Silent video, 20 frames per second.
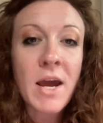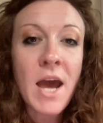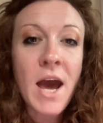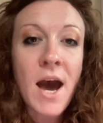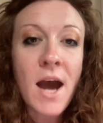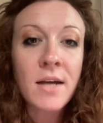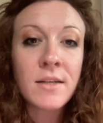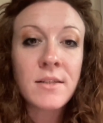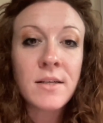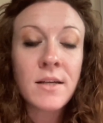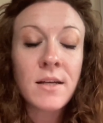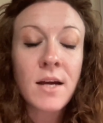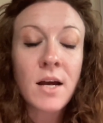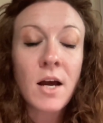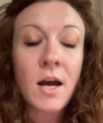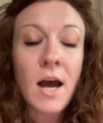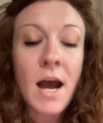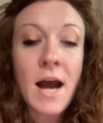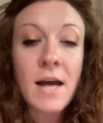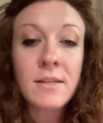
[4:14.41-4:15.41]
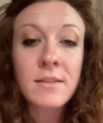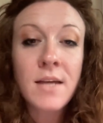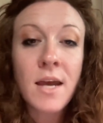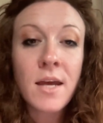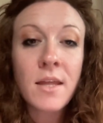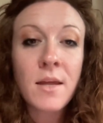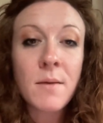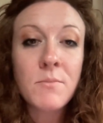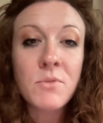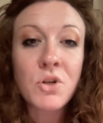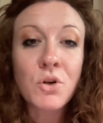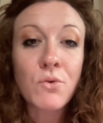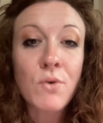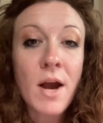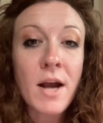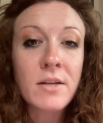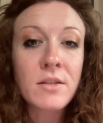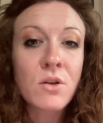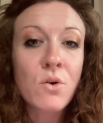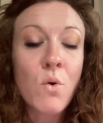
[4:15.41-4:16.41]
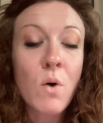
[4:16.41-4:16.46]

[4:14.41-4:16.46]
asking them direct